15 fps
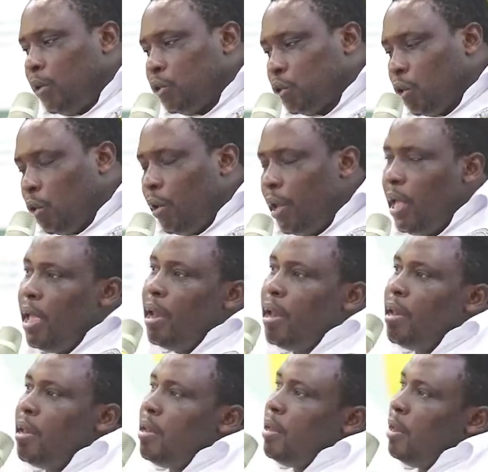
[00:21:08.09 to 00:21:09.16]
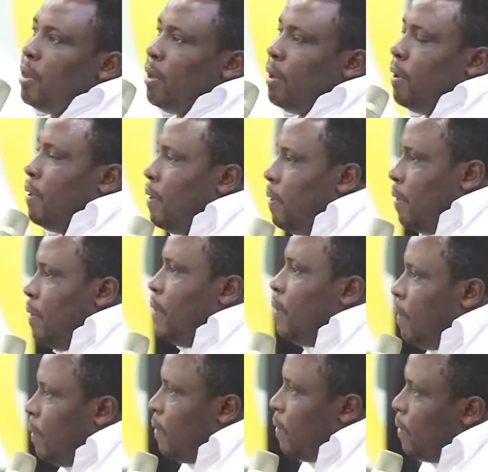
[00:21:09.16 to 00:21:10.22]
So in
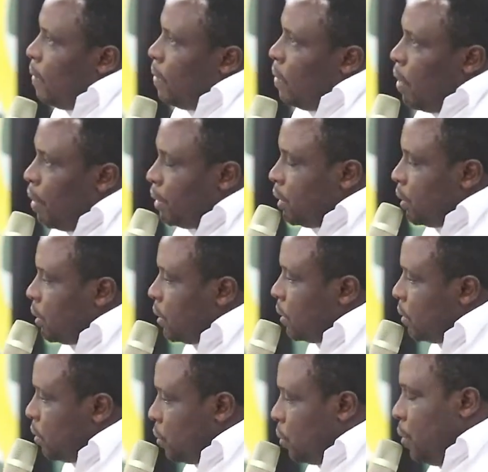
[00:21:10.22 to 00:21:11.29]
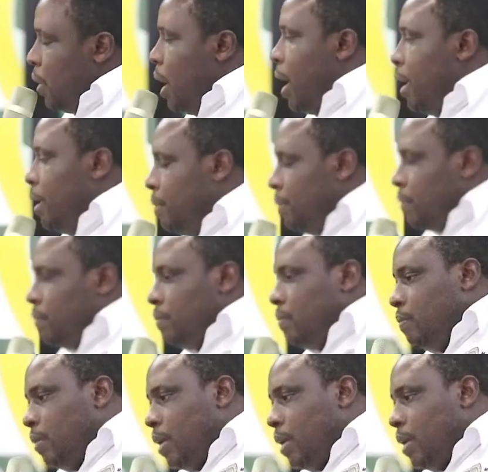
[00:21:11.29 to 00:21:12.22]
those 2 days,